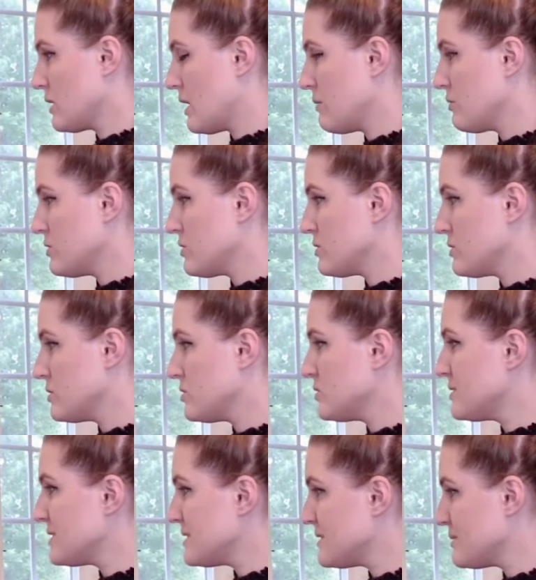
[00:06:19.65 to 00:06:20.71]
tablespoons,
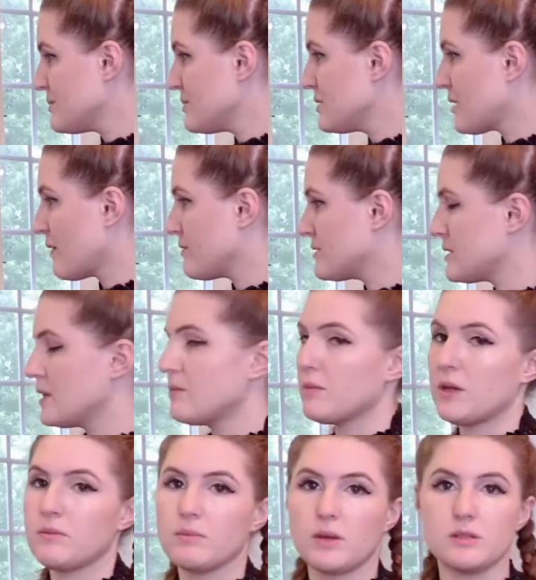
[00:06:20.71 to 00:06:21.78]
two teaspoons of
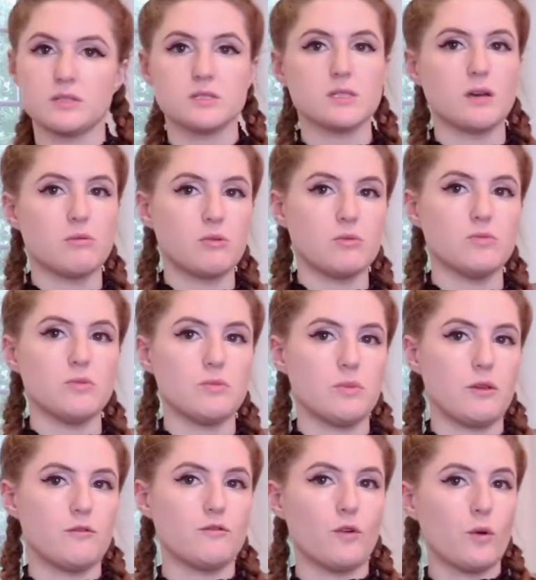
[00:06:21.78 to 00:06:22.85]
cinnamon, but doubled
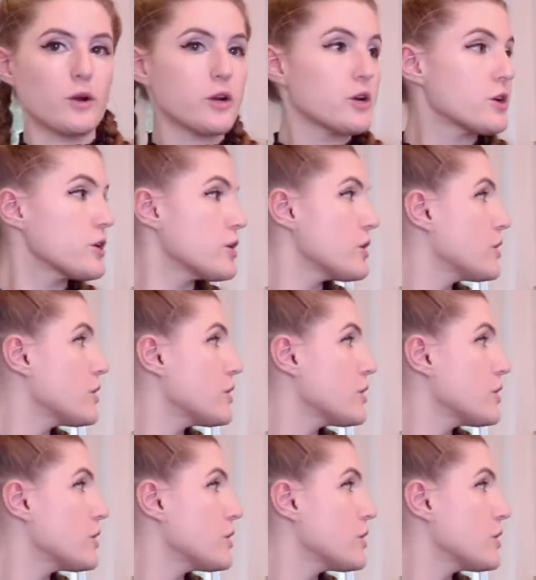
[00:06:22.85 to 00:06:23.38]
before.